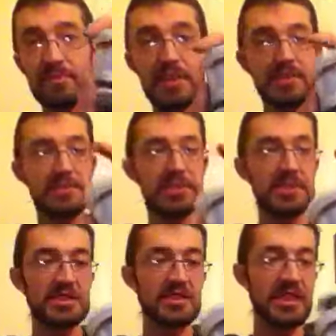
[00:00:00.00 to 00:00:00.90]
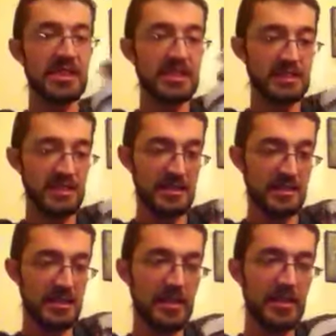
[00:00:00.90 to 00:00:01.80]
cream cheese things
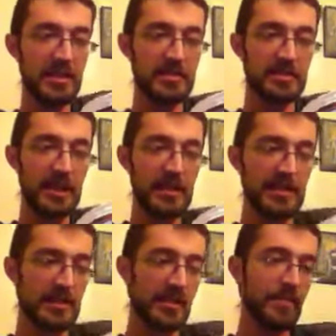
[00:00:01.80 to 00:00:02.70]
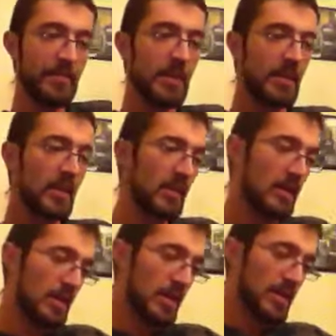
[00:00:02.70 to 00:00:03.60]
and sour cream things, and
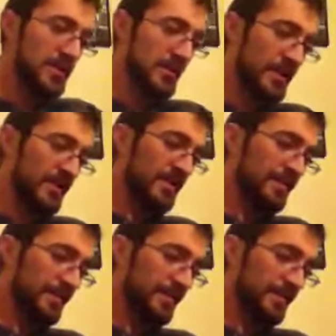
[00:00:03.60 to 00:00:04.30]
this one